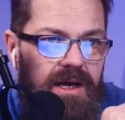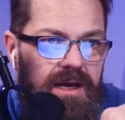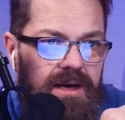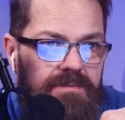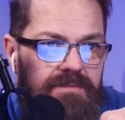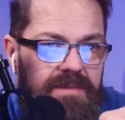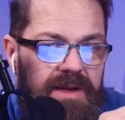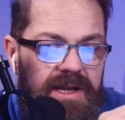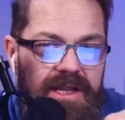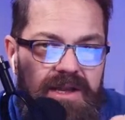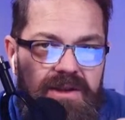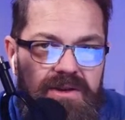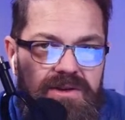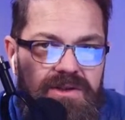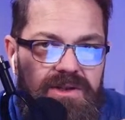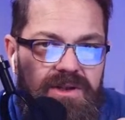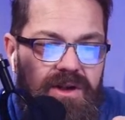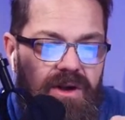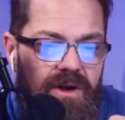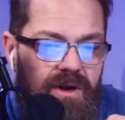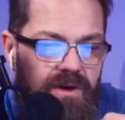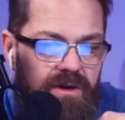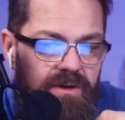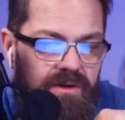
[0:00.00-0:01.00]
many
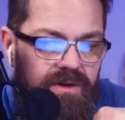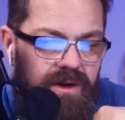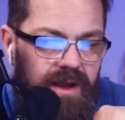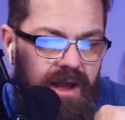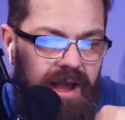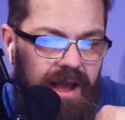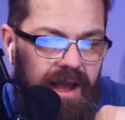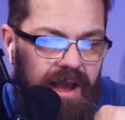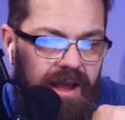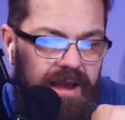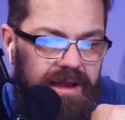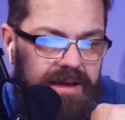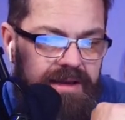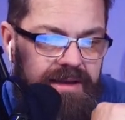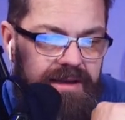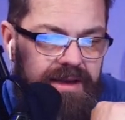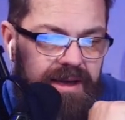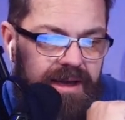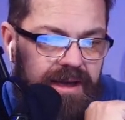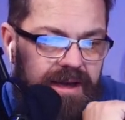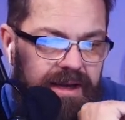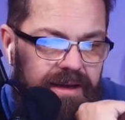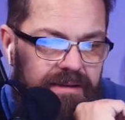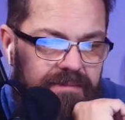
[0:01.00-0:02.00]
years ago,
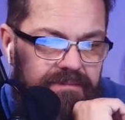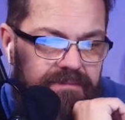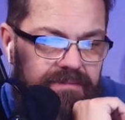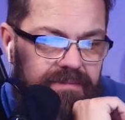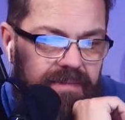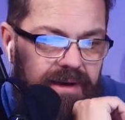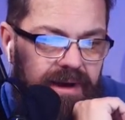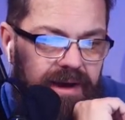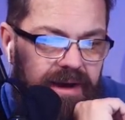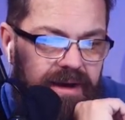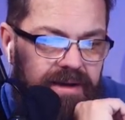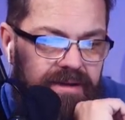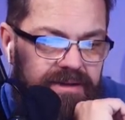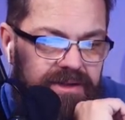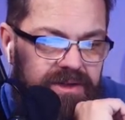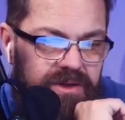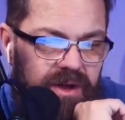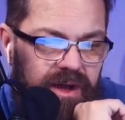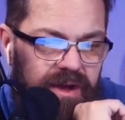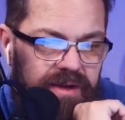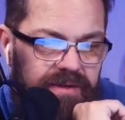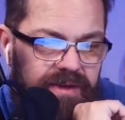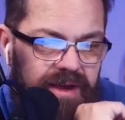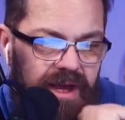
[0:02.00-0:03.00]
and I
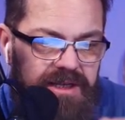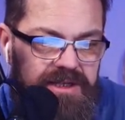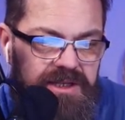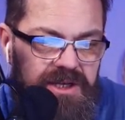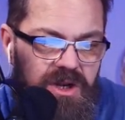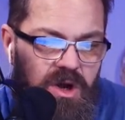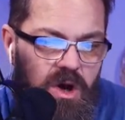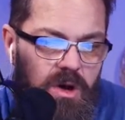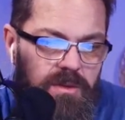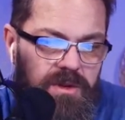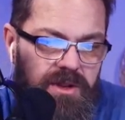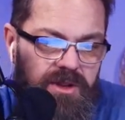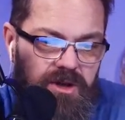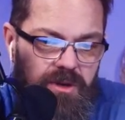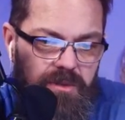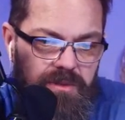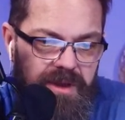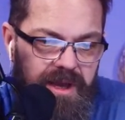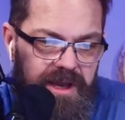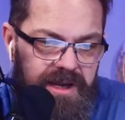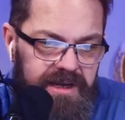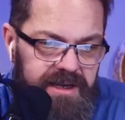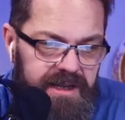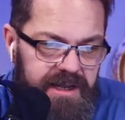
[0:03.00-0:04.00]
got to know him a
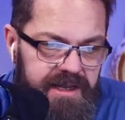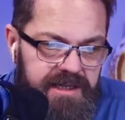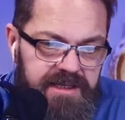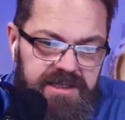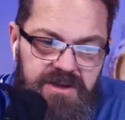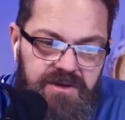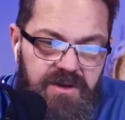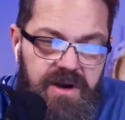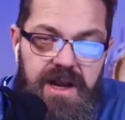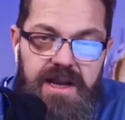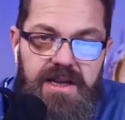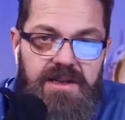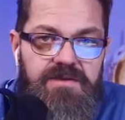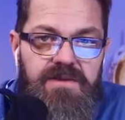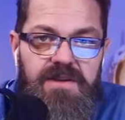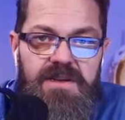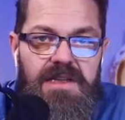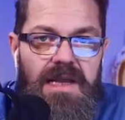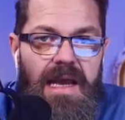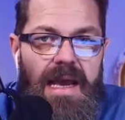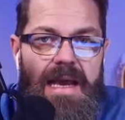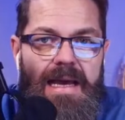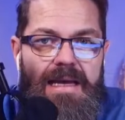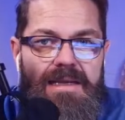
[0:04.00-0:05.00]
little bit. He's great. He's
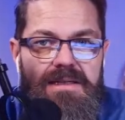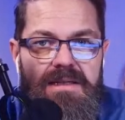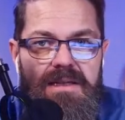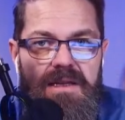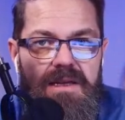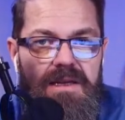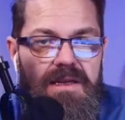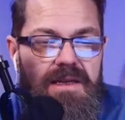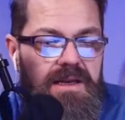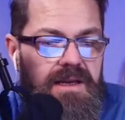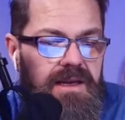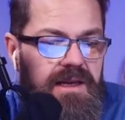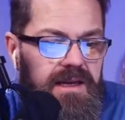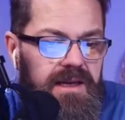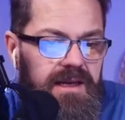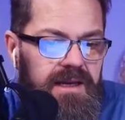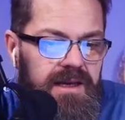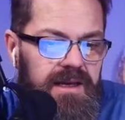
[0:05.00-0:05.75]
fantastic.